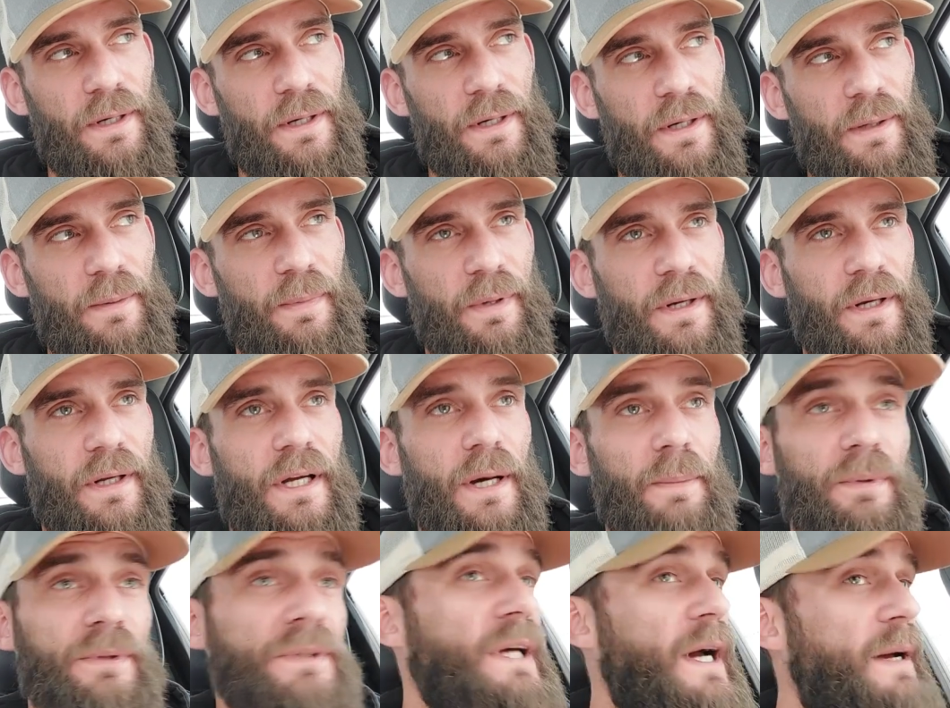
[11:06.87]
her, but a
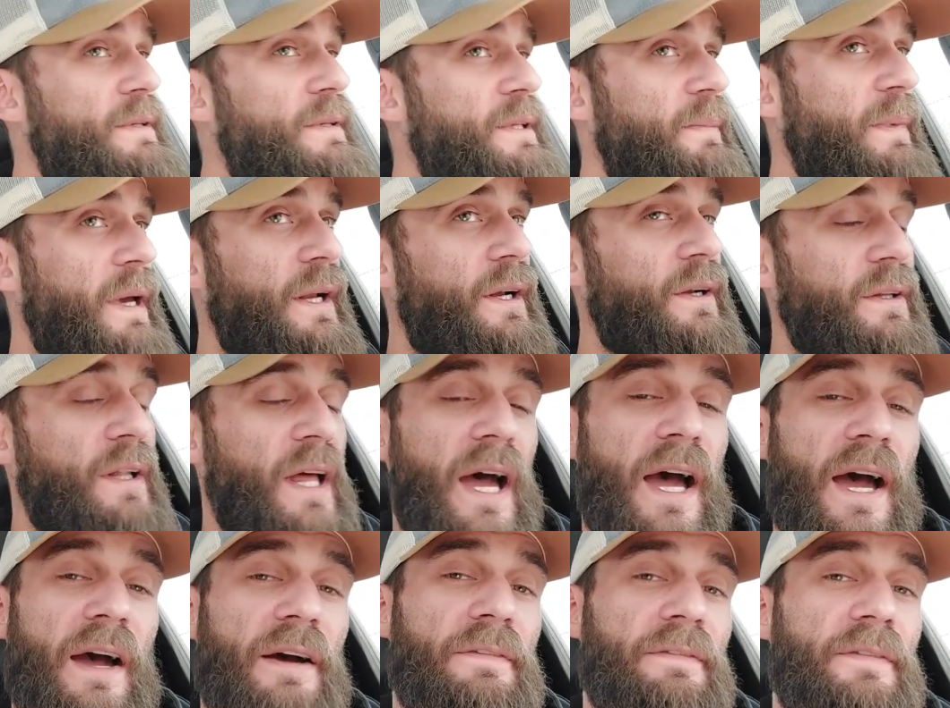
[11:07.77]
couple times I made her
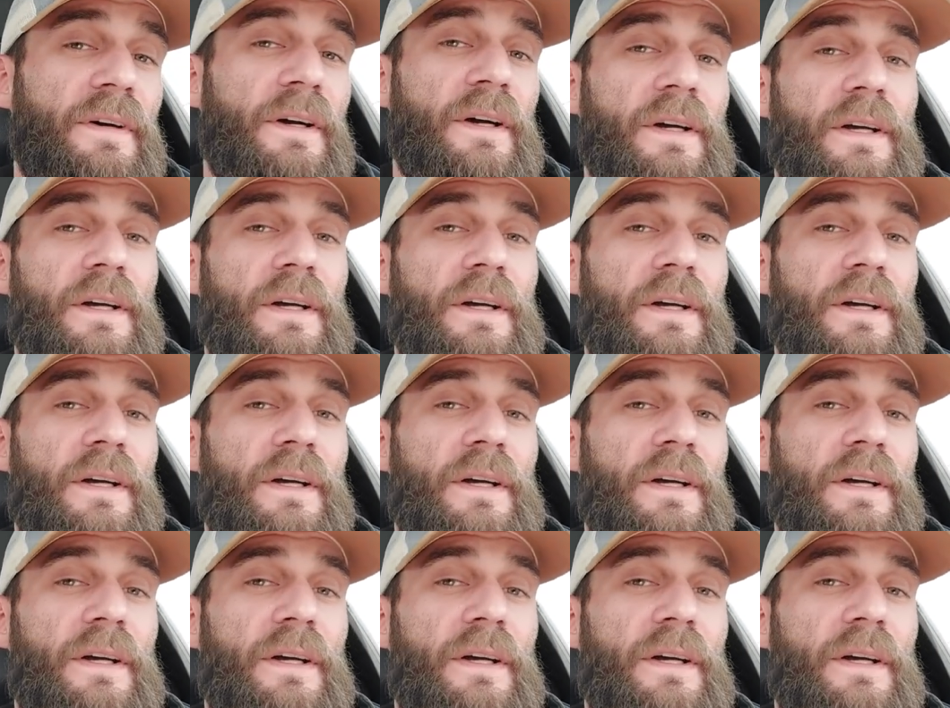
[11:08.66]
laugh.